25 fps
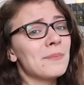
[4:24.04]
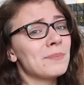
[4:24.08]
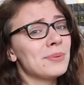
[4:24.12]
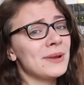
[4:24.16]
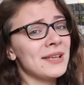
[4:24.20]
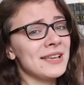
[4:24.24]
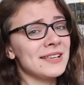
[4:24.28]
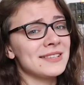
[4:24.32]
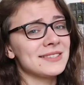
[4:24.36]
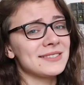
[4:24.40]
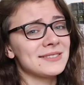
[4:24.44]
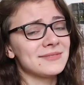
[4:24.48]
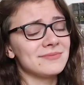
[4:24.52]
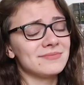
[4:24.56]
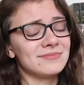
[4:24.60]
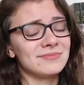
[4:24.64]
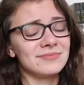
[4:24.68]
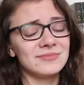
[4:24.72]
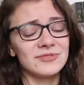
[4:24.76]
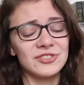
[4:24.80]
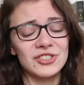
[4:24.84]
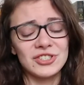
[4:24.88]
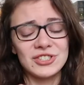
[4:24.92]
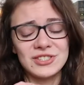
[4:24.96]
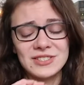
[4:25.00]
please,
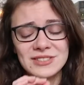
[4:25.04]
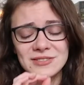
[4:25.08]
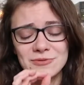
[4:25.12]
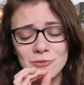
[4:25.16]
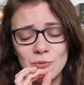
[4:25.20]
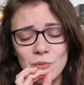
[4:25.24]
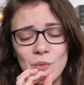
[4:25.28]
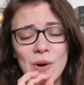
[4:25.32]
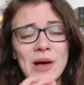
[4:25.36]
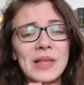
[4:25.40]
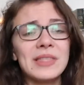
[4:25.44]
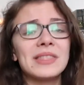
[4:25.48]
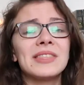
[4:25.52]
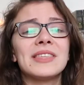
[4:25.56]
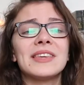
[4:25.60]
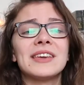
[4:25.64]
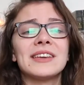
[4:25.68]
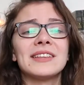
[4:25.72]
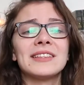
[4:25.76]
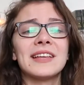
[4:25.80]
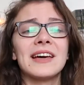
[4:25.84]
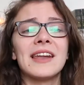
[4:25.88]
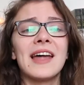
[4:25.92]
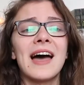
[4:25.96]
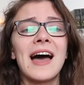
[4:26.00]
just one
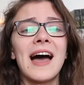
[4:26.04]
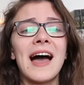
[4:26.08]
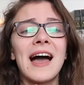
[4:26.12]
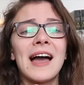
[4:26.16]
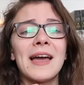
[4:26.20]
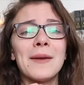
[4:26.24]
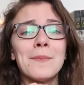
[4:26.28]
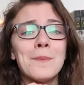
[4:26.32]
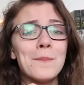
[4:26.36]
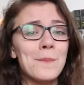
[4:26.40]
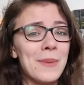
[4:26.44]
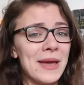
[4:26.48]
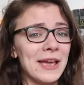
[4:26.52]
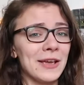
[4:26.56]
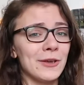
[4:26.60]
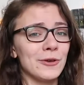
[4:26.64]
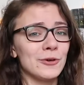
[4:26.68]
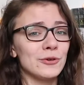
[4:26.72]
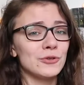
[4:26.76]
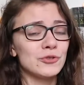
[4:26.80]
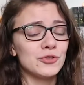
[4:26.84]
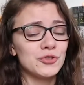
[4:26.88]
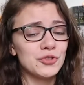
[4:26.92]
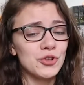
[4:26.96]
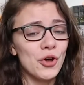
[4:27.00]
thing that I beg
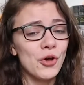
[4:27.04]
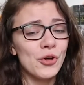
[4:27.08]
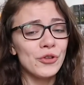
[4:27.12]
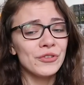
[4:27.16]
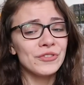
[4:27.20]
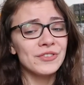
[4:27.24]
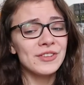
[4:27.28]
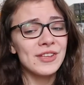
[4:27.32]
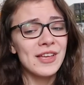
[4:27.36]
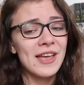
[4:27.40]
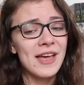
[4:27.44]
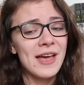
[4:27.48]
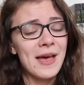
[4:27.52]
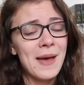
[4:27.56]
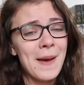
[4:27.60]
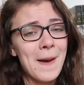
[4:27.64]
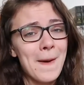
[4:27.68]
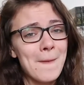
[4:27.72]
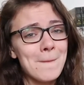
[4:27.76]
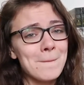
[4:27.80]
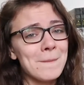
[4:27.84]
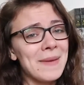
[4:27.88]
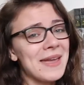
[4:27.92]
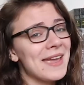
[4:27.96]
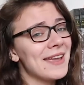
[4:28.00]
you, don't
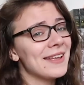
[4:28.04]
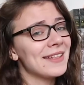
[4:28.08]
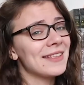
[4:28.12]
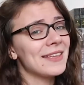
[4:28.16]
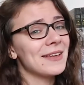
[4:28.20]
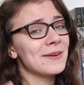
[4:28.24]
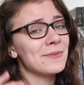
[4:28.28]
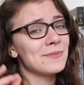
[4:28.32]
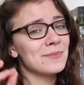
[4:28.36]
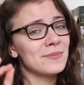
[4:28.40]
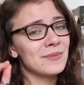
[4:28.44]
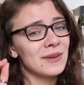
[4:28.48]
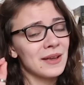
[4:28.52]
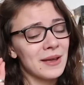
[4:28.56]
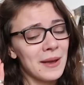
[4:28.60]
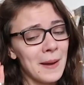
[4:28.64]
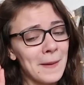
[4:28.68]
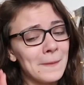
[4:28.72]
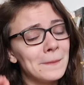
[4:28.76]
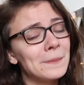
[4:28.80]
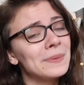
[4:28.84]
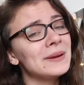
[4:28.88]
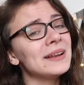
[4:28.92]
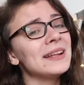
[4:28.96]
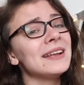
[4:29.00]
make them
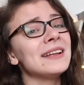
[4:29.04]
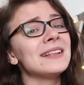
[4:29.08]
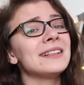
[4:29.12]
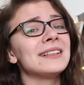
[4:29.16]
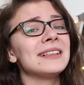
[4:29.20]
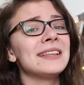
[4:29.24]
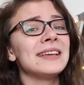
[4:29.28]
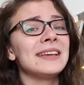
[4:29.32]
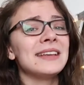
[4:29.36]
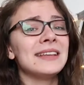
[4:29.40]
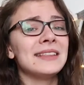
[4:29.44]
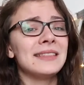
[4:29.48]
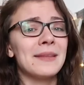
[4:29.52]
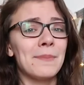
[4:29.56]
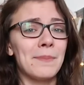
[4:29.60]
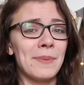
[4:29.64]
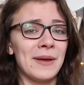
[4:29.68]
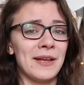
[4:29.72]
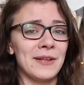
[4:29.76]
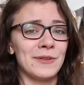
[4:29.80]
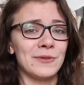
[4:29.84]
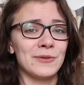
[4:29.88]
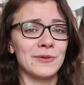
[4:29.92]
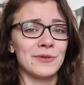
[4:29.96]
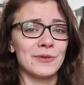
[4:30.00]
completely
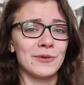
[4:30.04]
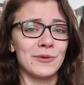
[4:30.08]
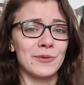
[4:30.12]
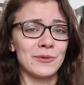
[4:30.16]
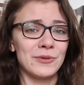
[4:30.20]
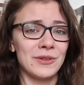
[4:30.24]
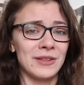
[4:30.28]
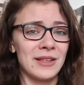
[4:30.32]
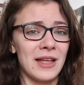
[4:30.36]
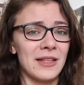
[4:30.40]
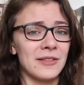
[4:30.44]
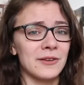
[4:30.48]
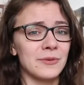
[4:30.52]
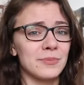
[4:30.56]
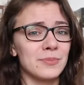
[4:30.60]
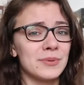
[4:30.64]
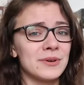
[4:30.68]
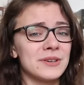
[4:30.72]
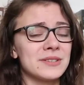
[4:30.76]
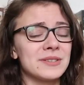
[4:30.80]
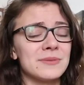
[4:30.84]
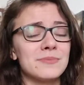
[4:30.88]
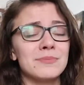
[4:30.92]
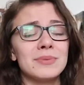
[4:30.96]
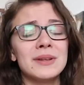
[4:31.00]
depend on another
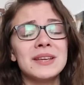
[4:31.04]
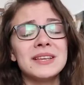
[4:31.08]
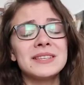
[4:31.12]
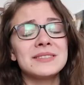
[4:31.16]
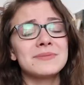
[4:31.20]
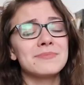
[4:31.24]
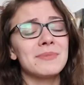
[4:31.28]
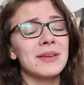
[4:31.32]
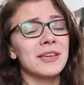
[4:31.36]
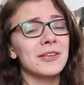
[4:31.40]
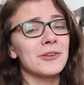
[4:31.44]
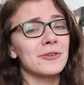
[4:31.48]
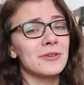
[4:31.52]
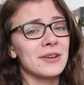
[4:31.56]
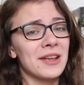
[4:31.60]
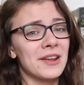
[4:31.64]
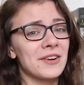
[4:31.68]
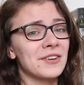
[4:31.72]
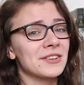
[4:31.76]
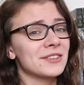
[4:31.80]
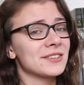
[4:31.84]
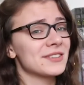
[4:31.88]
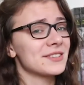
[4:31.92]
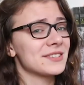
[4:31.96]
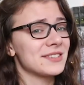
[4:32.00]
person. Please make your
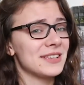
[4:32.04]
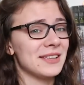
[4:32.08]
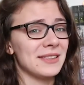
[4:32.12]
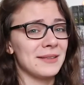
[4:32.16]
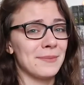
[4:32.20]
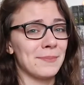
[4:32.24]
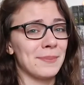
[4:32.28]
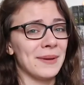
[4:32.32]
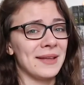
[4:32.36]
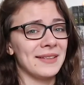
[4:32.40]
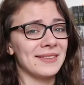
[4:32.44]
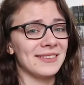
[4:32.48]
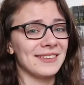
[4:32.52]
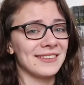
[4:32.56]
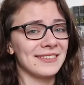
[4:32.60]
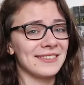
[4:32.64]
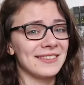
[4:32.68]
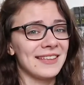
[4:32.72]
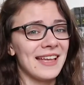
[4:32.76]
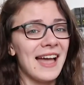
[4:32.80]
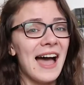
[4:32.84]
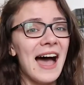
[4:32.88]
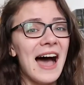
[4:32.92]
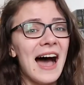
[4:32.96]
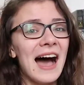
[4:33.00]
characters
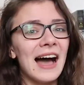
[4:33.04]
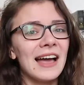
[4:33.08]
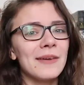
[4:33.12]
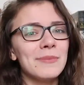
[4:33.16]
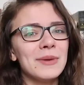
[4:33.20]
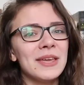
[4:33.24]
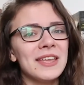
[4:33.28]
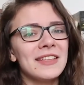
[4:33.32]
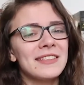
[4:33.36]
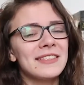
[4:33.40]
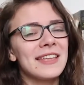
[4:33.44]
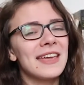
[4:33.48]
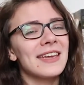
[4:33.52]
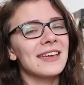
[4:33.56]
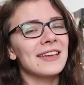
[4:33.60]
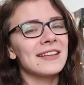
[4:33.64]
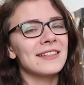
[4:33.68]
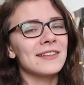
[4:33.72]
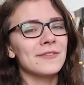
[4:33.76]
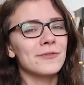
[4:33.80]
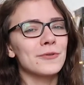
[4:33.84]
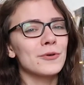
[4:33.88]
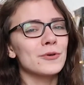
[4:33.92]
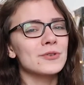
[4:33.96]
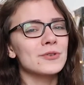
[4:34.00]
independent. I mean, they can